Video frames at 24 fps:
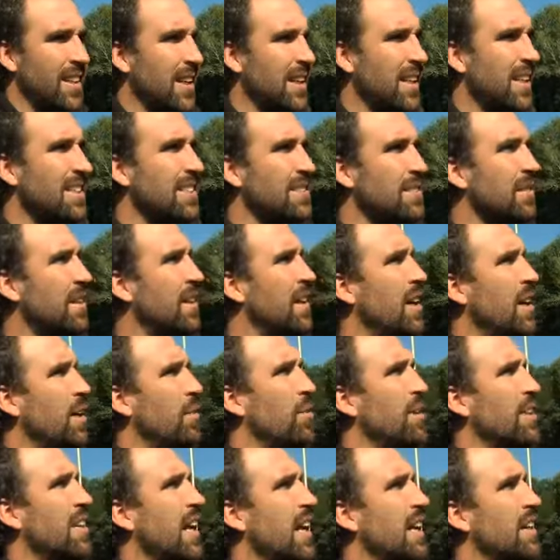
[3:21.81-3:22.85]
i did some
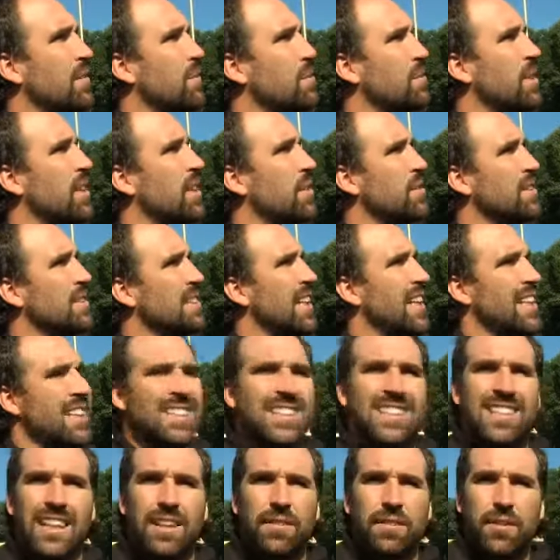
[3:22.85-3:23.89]
went down to uh, what was that
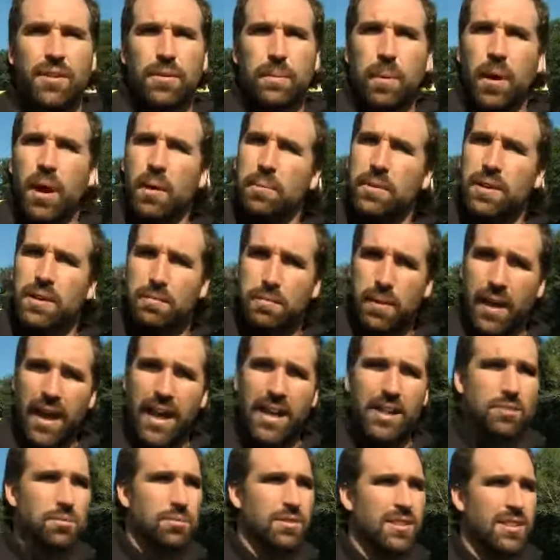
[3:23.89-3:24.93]
Sever pumpkin
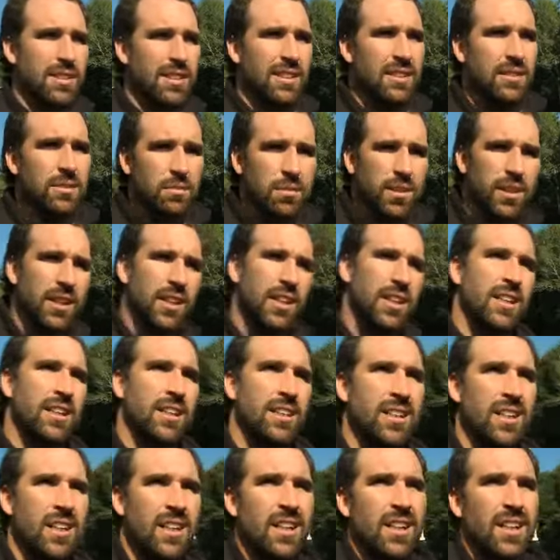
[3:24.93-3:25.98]
patch with the little
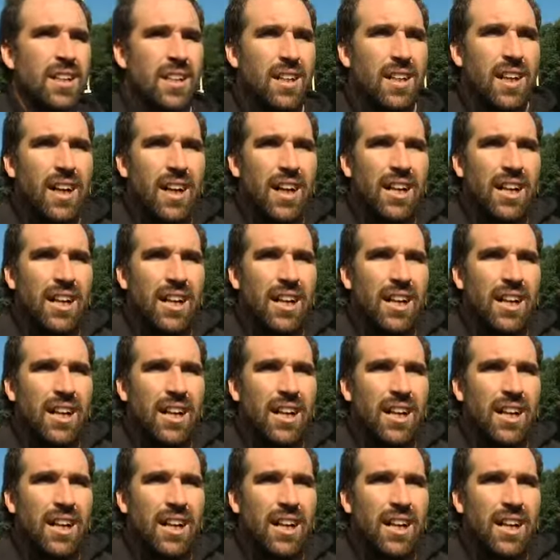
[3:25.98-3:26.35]
one yeah, yeah.